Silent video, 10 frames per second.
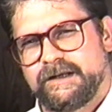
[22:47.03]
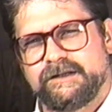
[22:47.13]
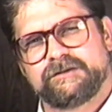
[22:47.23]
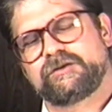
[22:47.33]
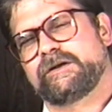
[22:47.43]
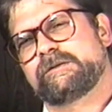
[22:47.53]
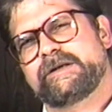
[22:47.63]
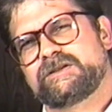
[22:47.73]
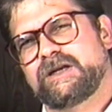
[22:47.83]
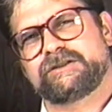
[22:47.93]
it's going to
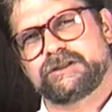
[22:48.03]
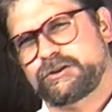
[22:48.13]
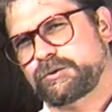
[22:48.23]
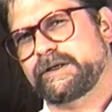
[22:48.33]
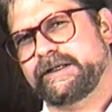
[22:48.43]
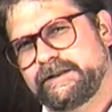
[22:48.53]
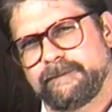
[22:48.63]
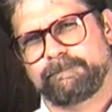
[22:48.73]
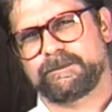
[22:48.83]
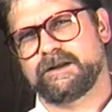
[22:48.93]
be such a treat.
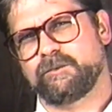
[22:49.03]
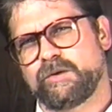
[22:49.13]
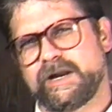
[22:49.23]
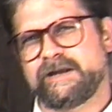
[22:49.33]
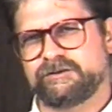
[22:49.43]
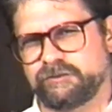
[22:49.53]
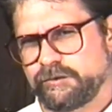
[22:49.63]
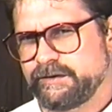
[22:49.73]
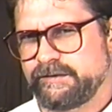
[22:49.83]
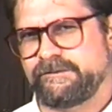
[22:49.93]
And when I
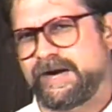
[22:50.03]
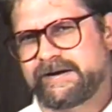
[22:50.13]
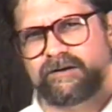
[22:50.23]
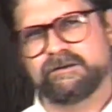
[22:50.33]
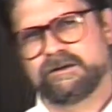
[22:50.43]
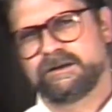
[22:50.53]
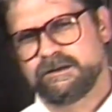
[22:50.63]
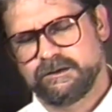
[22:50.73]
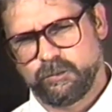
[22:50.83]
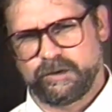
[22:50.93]
show you the final,
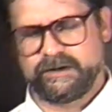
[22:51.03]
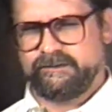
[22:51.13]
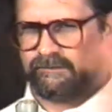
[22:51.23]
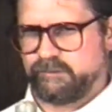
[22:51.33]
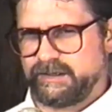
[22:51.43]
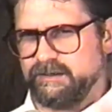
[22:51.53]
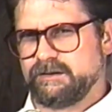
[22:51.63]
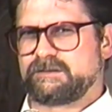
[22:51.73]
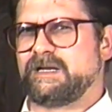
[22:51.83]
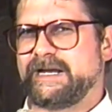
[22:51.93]
what it, what it
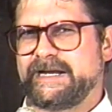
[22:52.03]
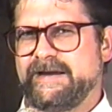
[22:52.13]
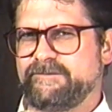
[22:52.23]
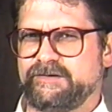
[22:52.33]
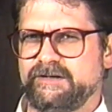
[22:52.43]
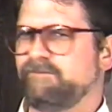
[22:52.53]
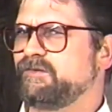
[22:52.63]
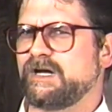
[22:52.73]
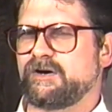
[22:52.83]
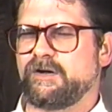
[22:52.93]
looks like after
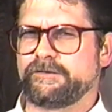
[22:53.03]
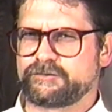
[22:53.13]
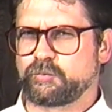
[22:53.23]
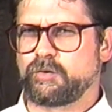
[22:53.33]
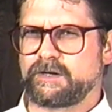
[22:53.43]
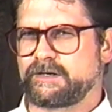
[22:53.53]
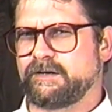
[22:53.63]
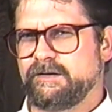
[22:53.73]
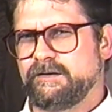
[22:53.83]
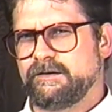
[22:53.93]
you've done all this work,
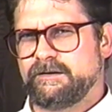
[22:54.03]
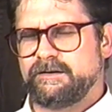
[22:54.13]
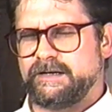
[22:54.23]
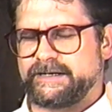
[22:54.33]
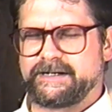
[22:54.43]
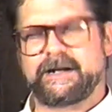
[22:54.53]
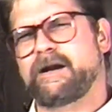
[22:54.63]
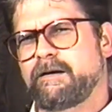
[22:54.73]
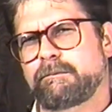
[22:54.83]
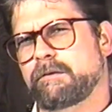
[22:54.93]
I
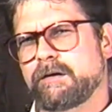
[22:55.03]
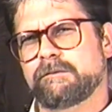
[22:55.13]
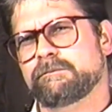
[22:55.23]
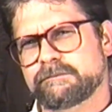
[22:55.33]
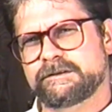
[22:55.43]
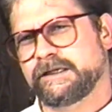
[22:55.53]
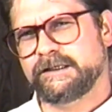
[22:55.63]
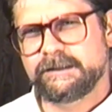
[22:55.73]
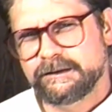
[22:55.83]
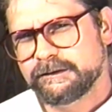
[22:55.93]

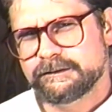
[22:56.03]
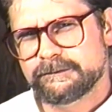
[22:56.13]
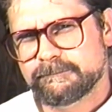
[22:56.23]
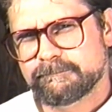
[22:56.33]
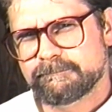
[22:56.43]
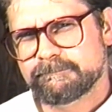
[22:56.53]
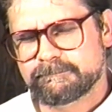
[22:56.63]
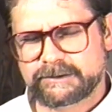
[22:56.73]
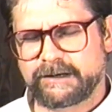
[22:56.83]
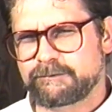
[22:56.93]
guarantee,
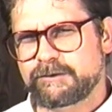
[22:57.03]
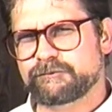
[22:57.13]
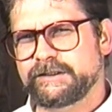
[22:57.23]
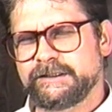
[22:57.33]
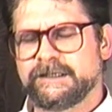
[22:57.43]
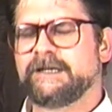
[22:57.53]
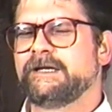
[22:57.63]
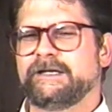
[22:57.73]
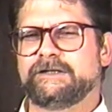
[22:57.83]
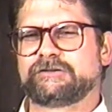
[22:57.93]
guarantee,
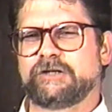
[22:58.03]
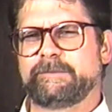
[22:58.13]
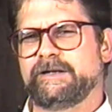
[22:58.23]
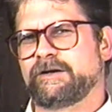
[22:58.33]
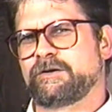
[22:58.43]
it's going to be